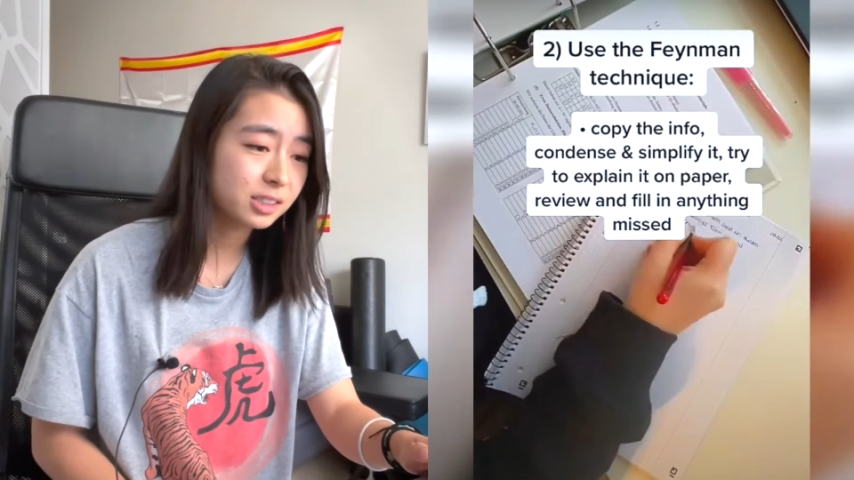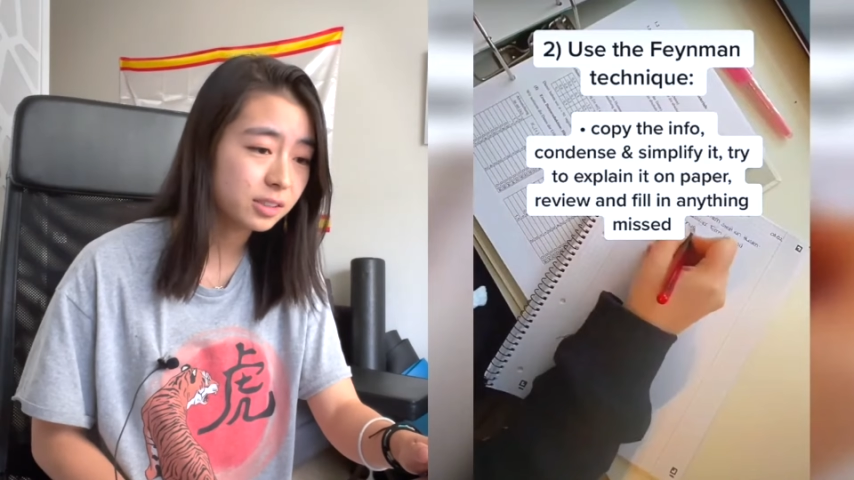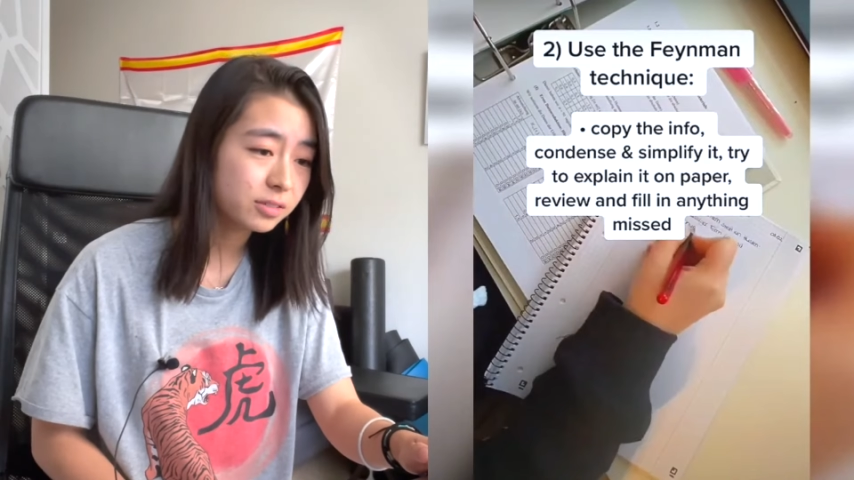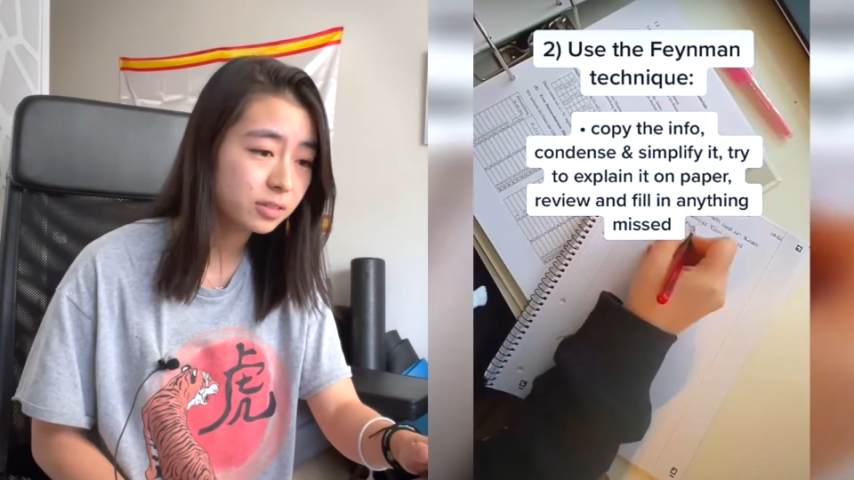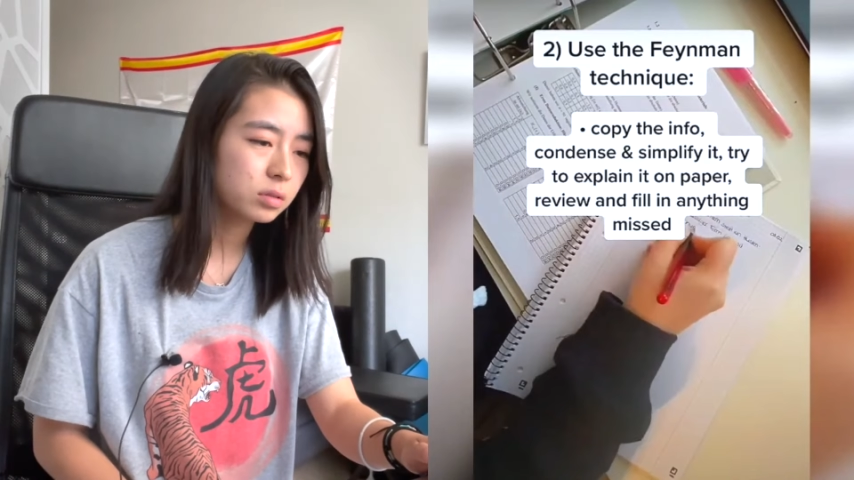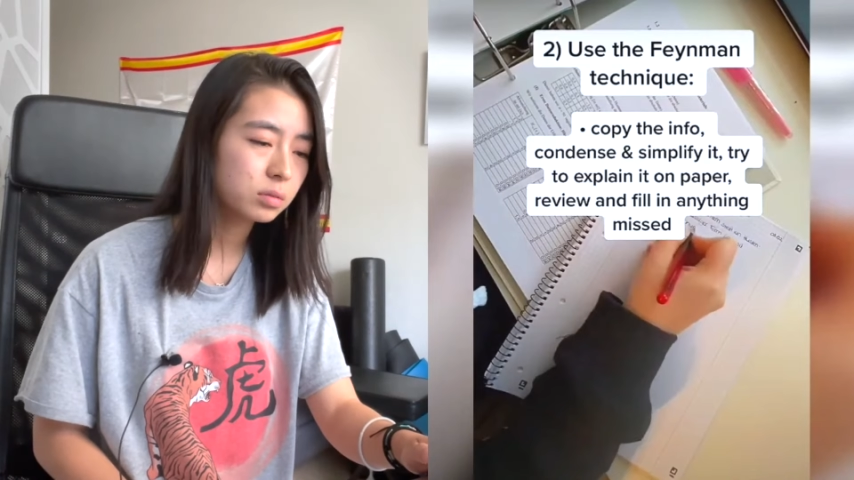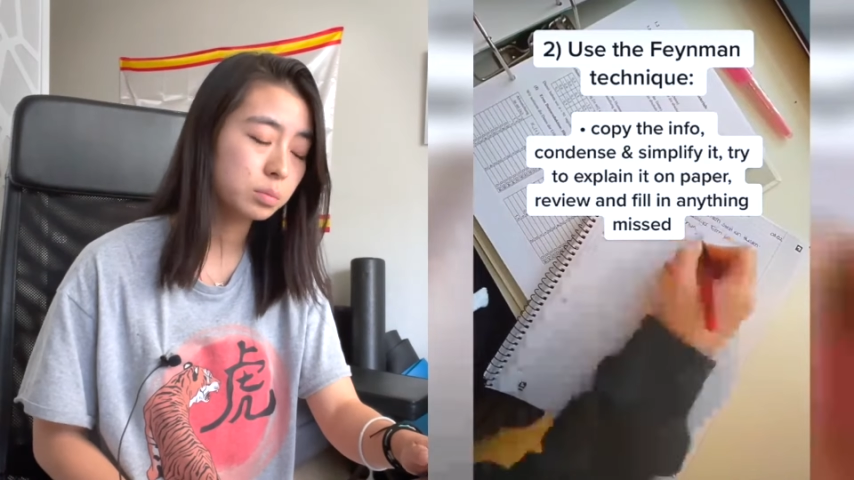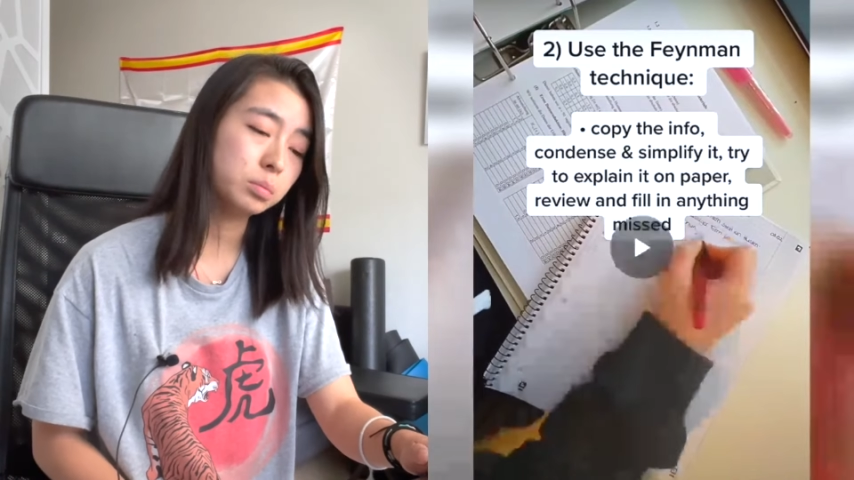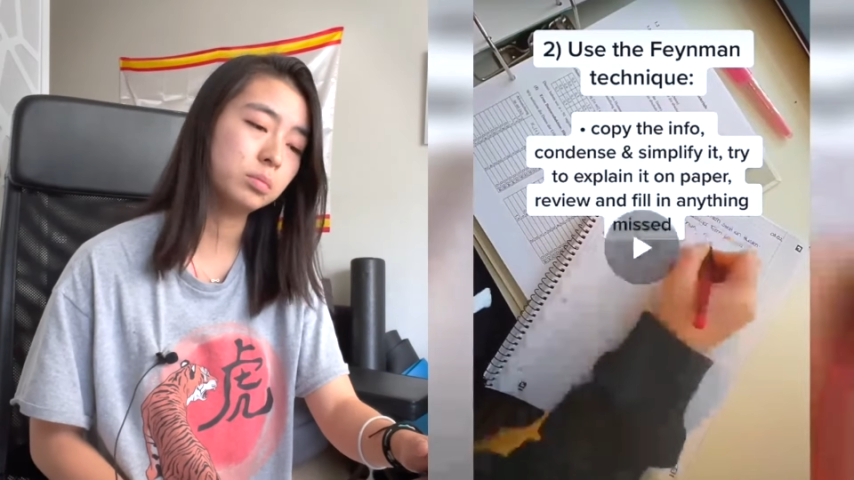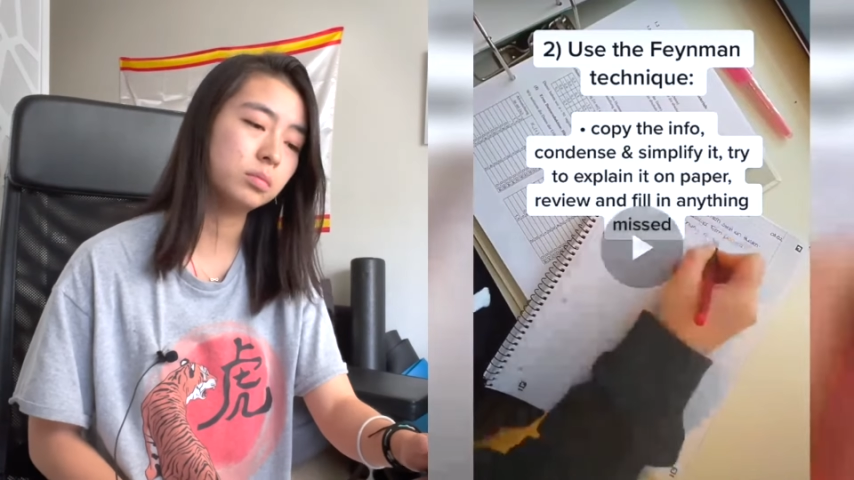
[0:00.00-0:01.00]
enough.
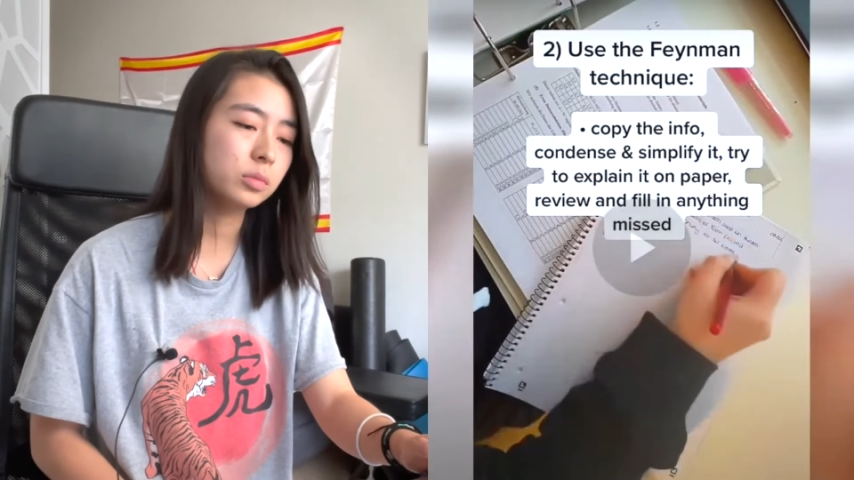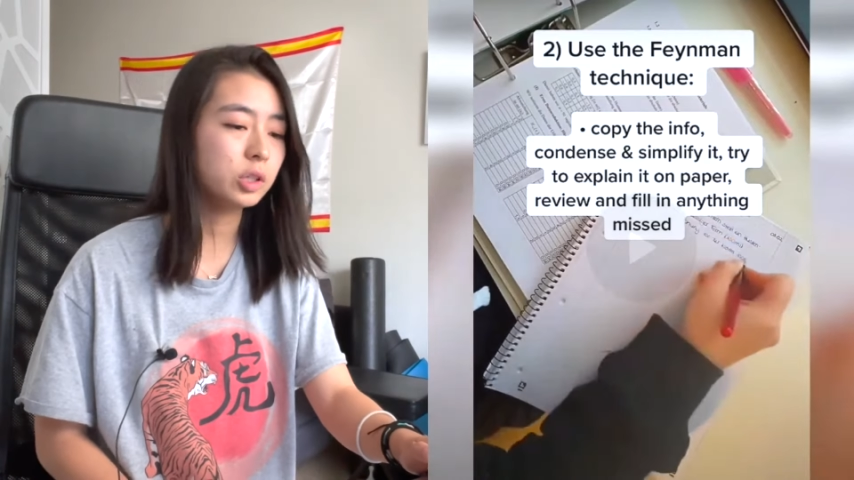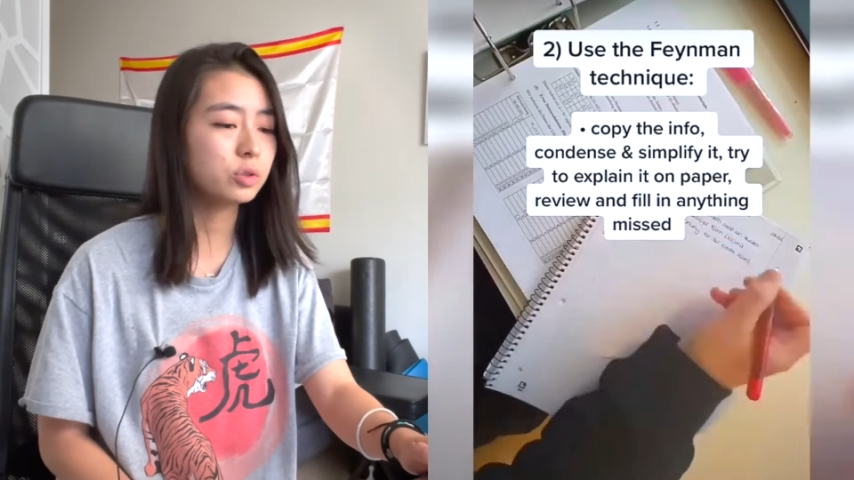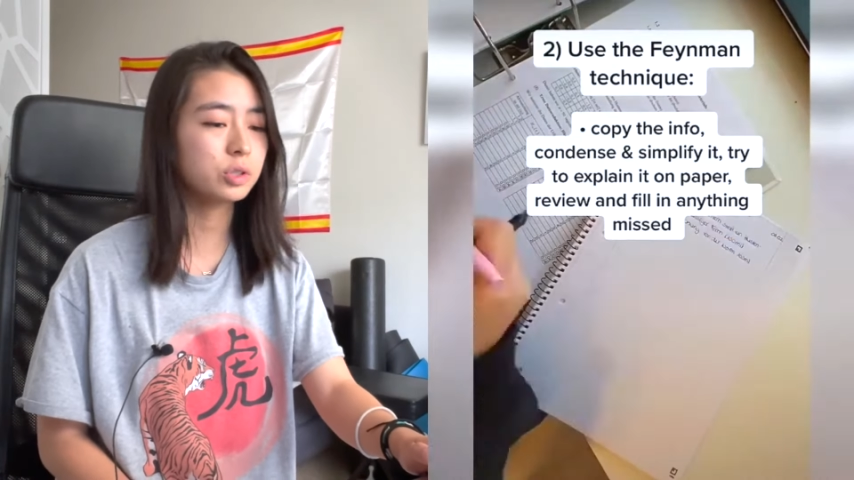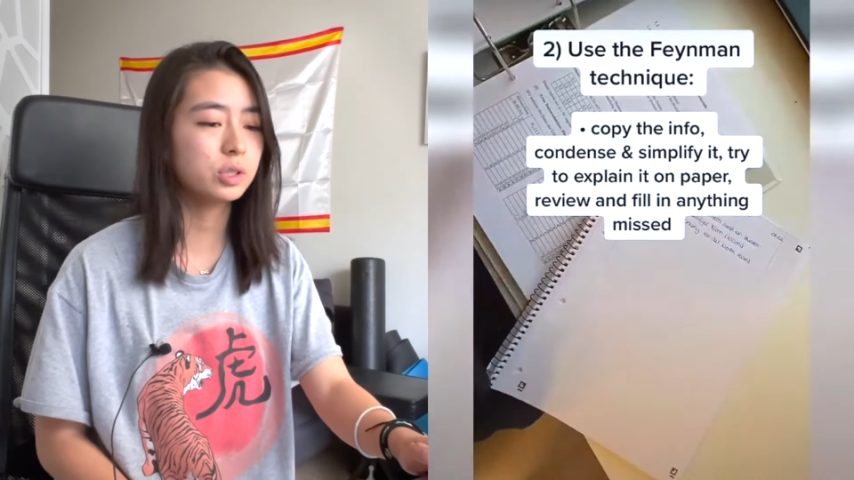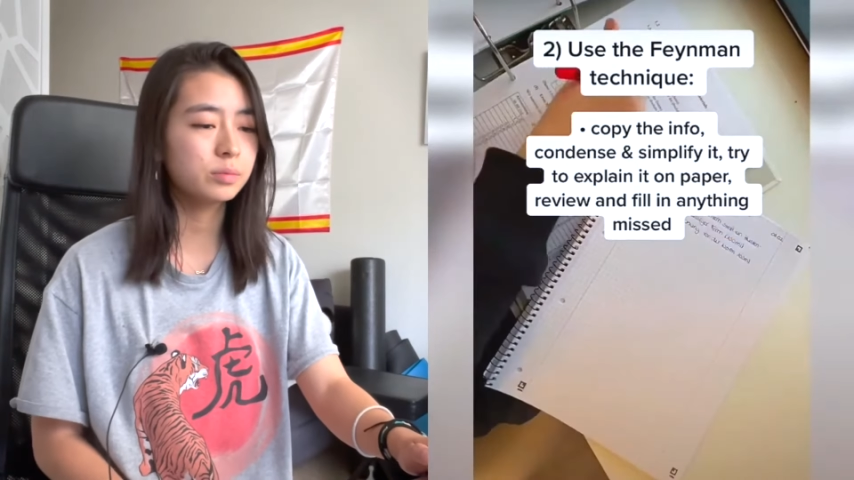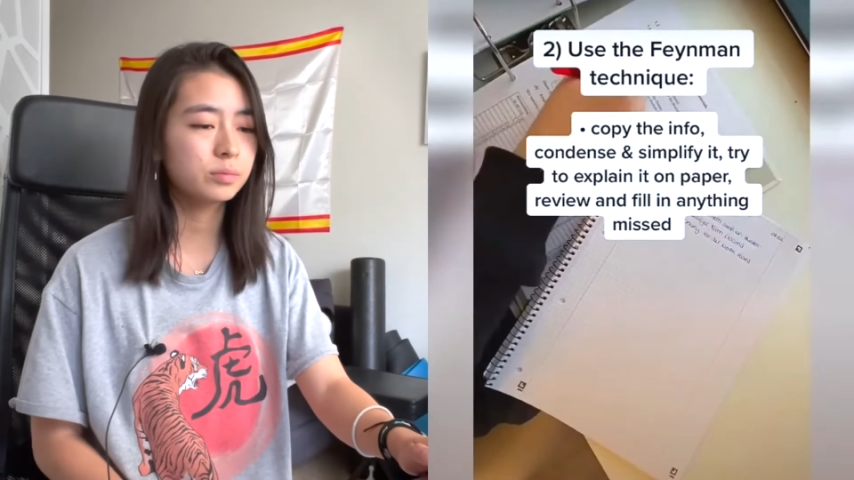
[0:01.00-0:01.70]
Interesting.